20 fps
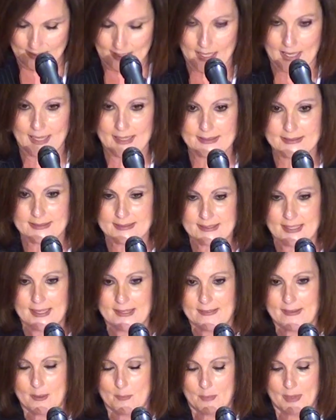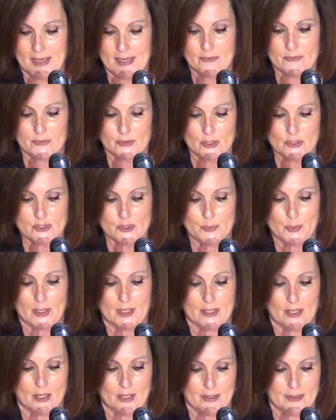I'd say that my first
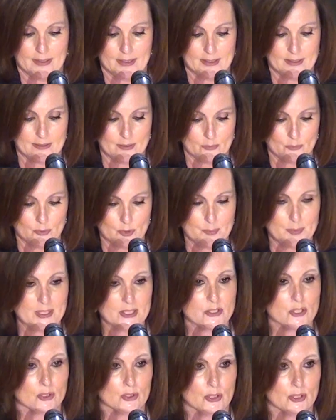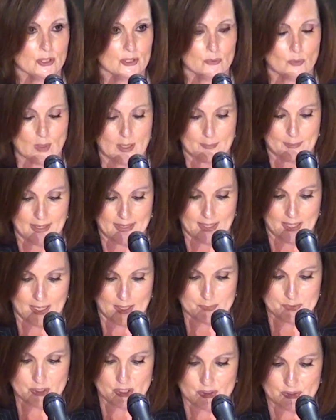priority would be to learn what my
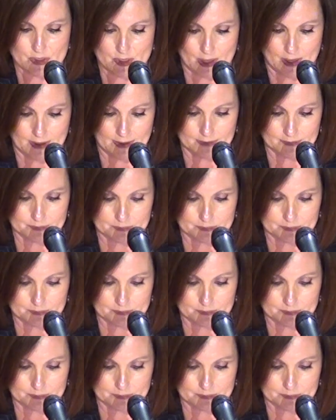options are.